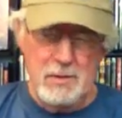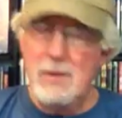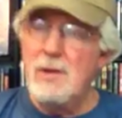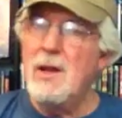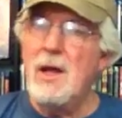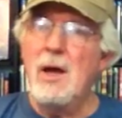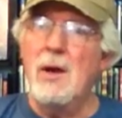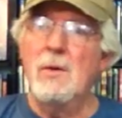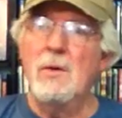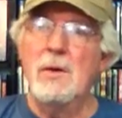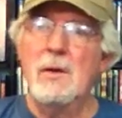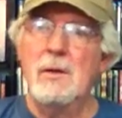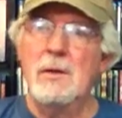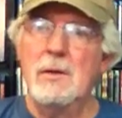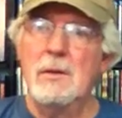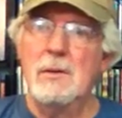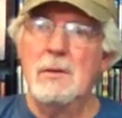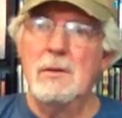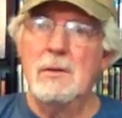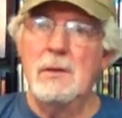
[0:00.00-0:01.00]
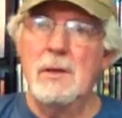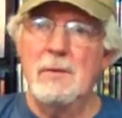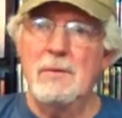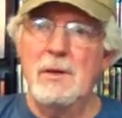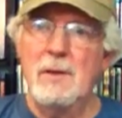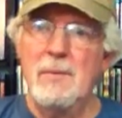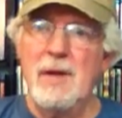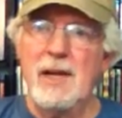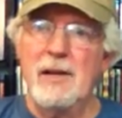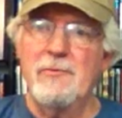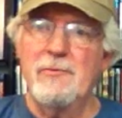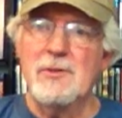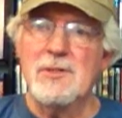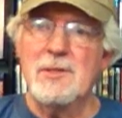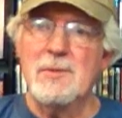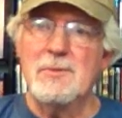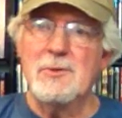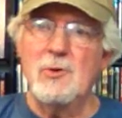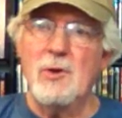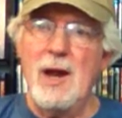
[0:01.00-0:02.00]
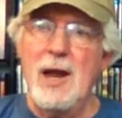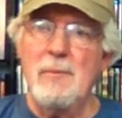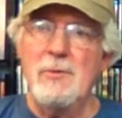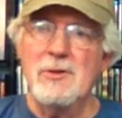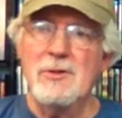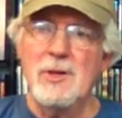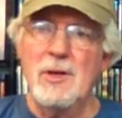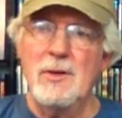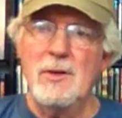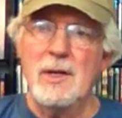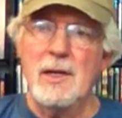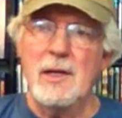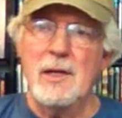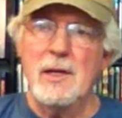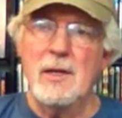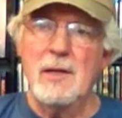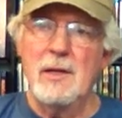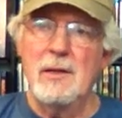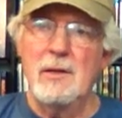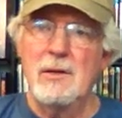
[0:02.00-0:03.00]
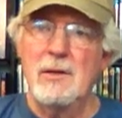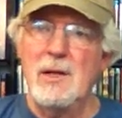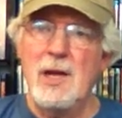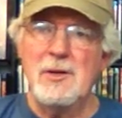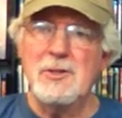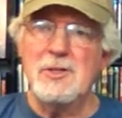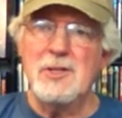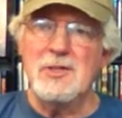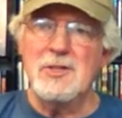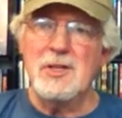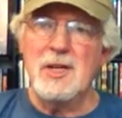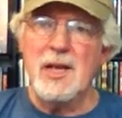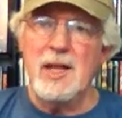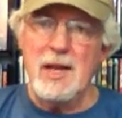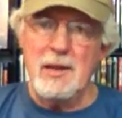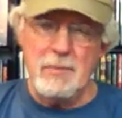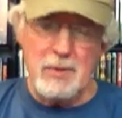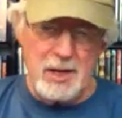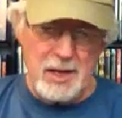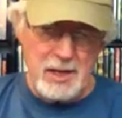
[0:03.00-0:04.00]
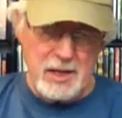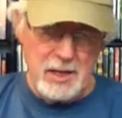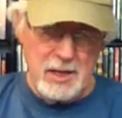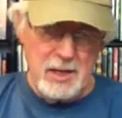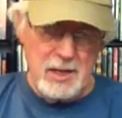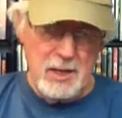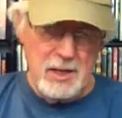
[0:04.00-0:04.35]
No. I'm going to make it for subscribers only. Not just to anybody.